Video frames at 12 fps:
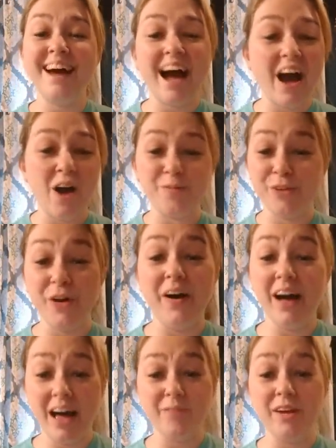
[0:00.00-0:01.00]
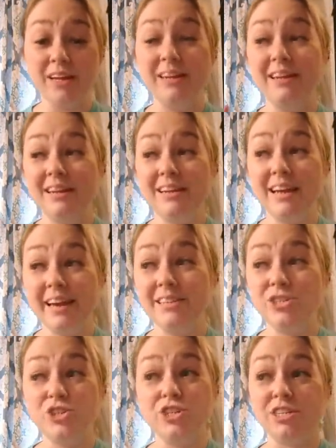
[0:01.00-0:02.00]
I'm not. I mean,
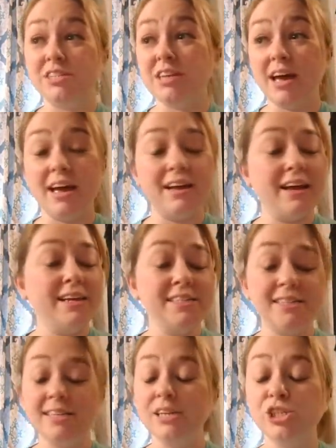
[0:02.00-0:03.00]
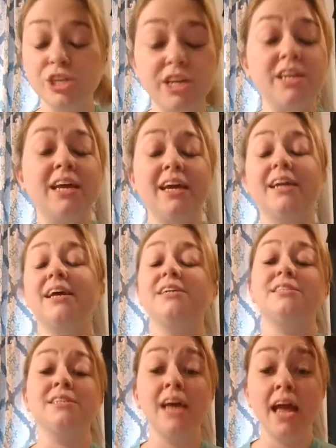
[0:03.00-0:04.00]
he's just, he's such a good kid.
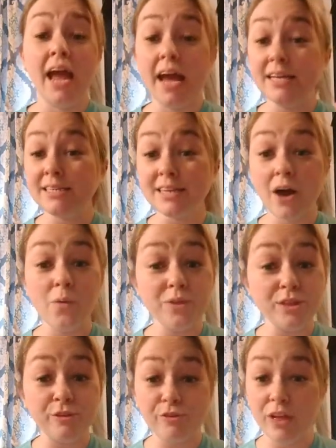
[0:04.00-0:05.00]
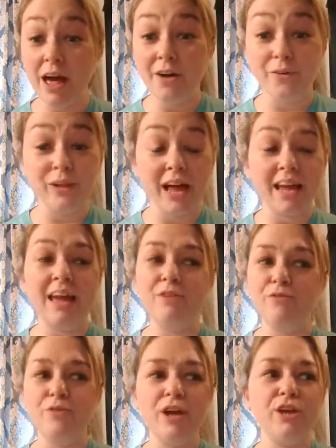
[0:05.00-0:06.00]
He's, he's go with the flow. Like
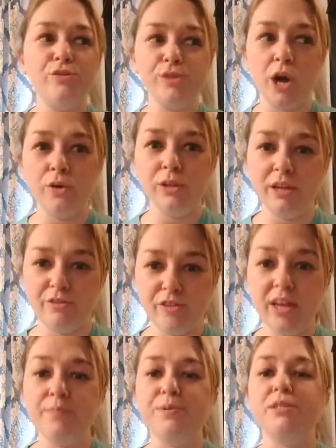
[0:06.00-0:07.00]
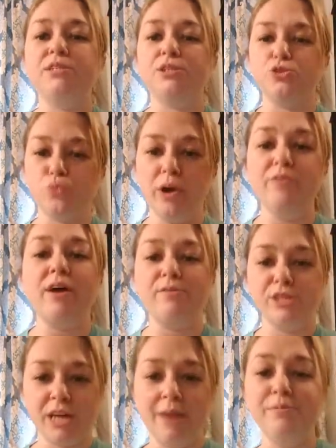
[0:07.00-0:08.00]
he, you totally flipped. It's a 12
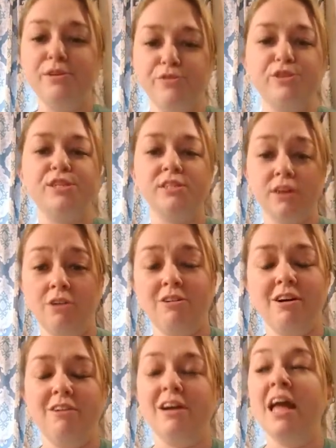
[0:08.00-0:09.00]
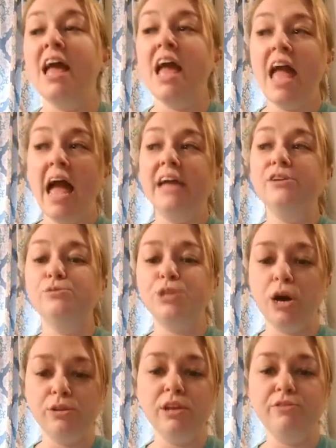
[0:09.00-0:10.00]
hour time difference in Hong Kong. And you
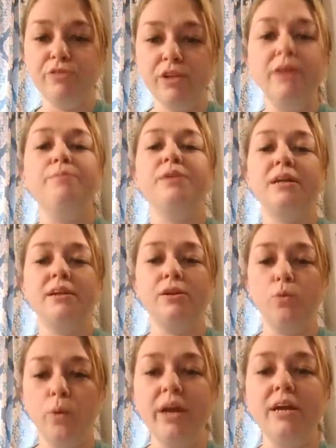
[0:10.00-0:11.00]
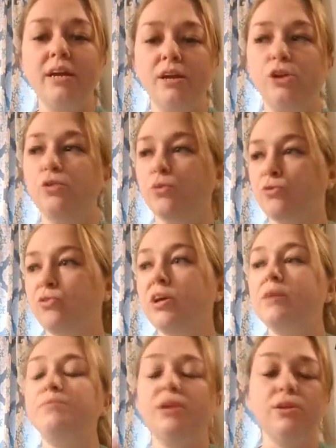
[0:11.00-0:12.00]
totally flipped. And in a week, you were
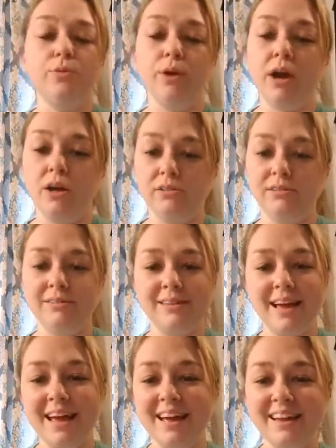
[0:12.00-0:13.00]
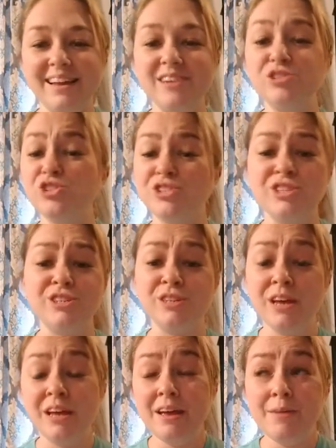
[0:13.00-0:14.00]
flipped and you were golden. And it was just,